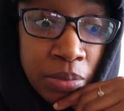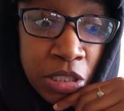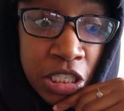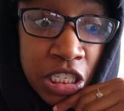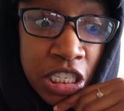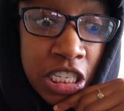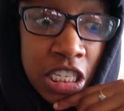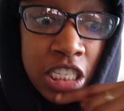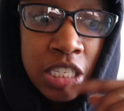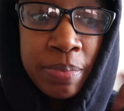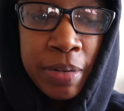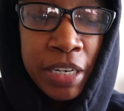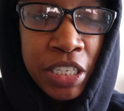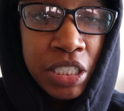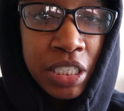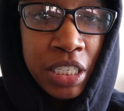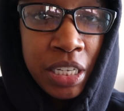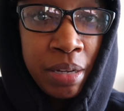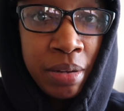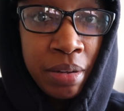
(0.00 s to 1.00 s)
Just
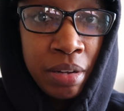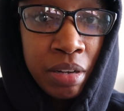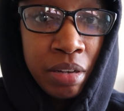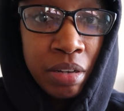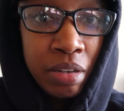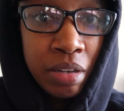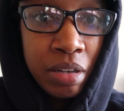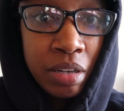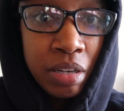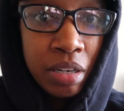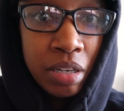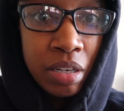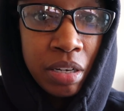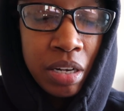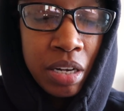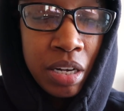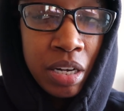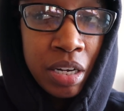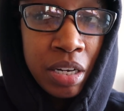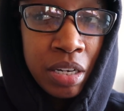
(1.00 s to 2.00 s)
especially
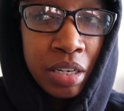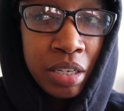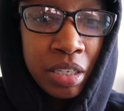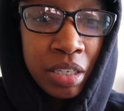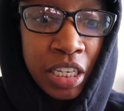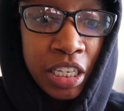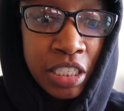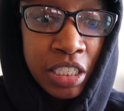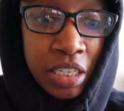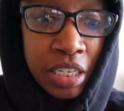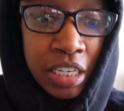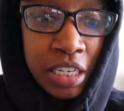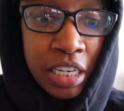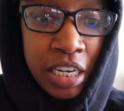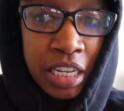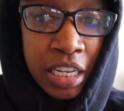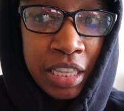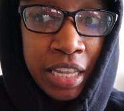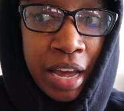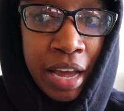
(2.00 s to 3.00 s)
he's gonna
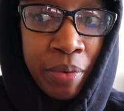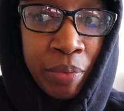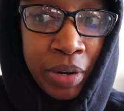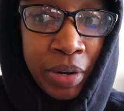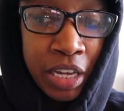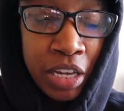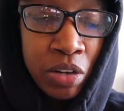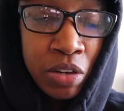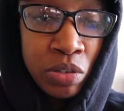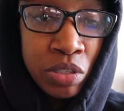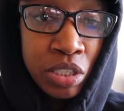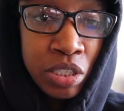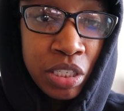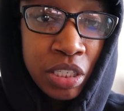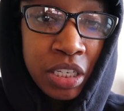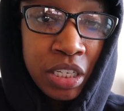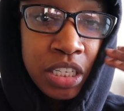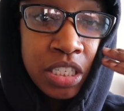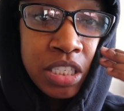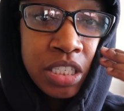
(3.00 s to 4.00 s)
need that when he goes to
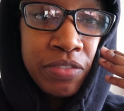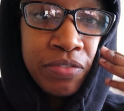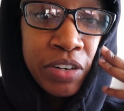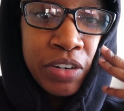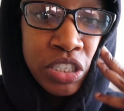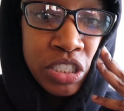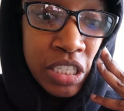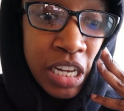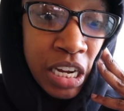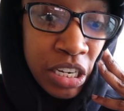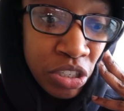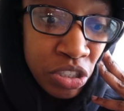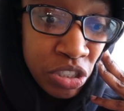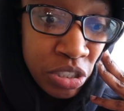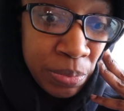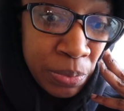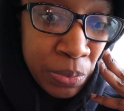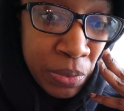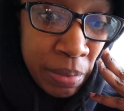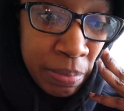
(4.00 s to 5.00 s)
his first doctor's
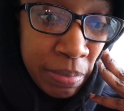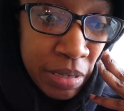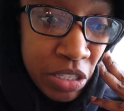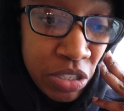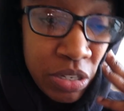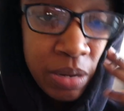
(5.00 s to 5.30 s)
appointment,